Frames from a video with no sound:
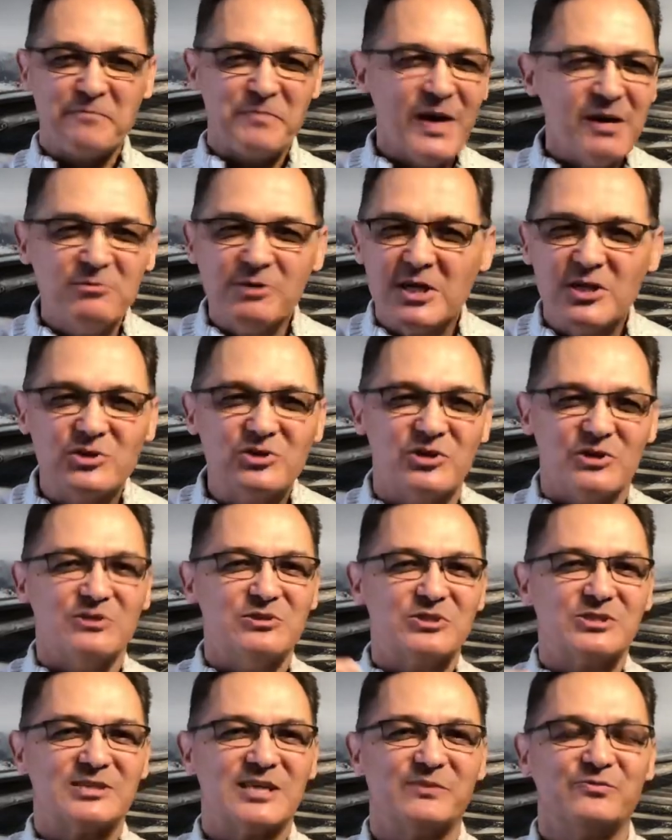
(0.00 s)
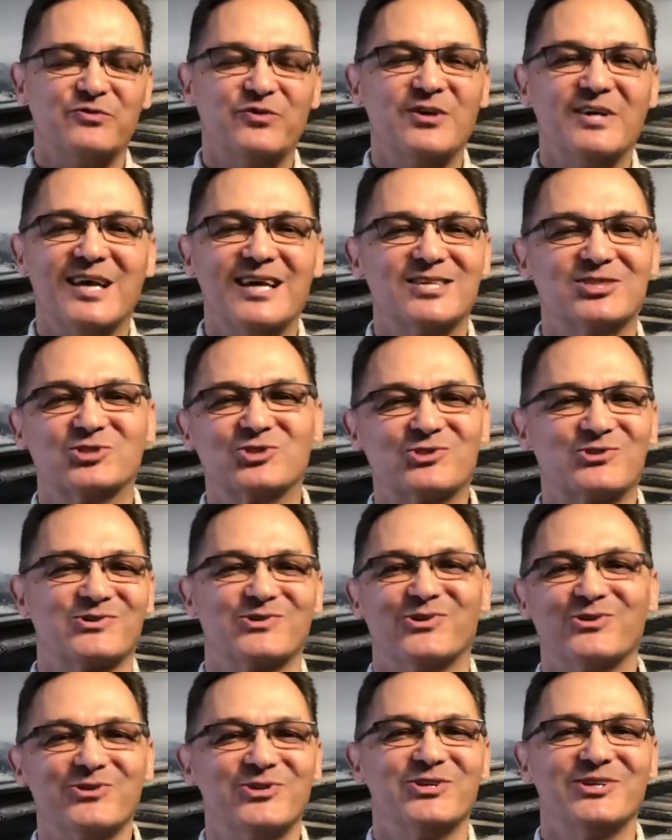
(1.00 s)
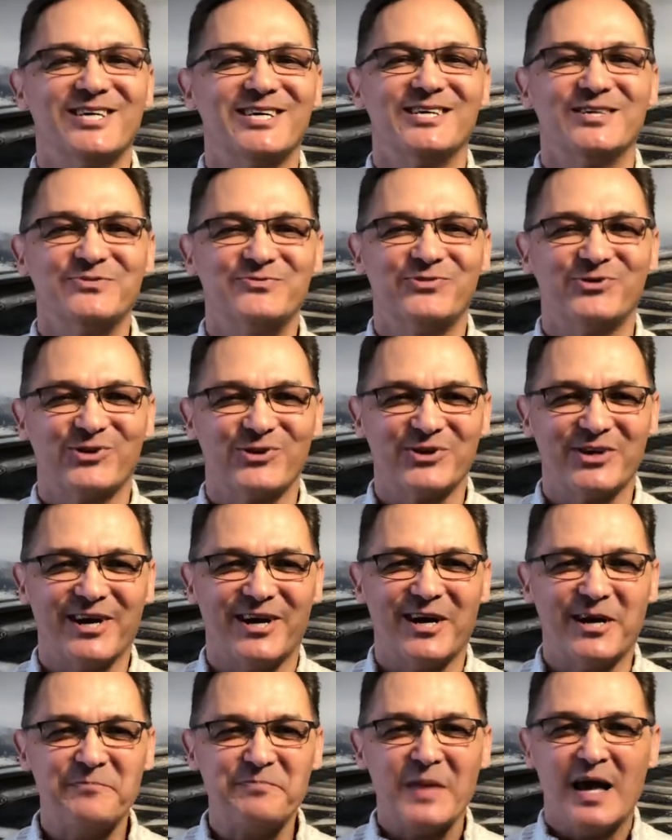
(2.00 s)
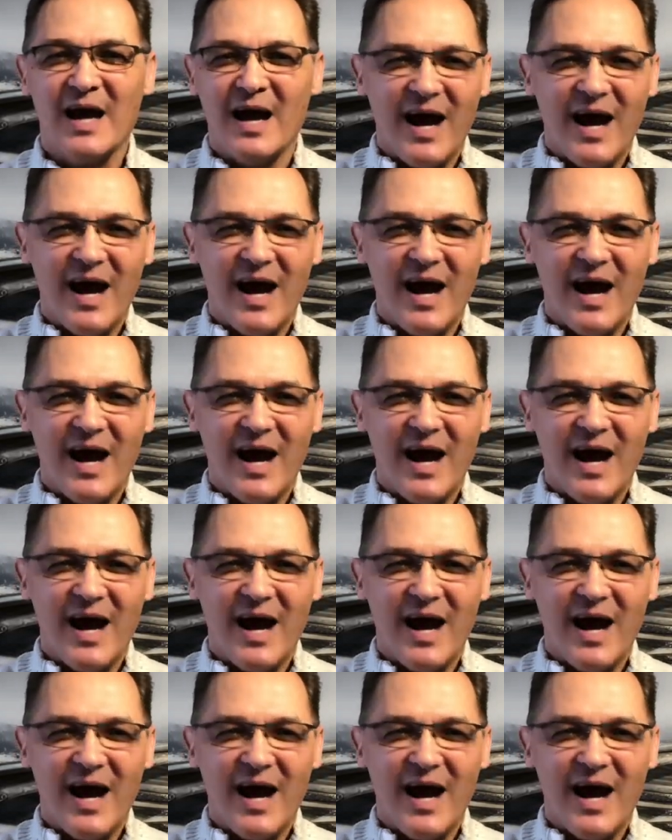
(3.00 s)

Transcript: I want to do something extraordinary for God,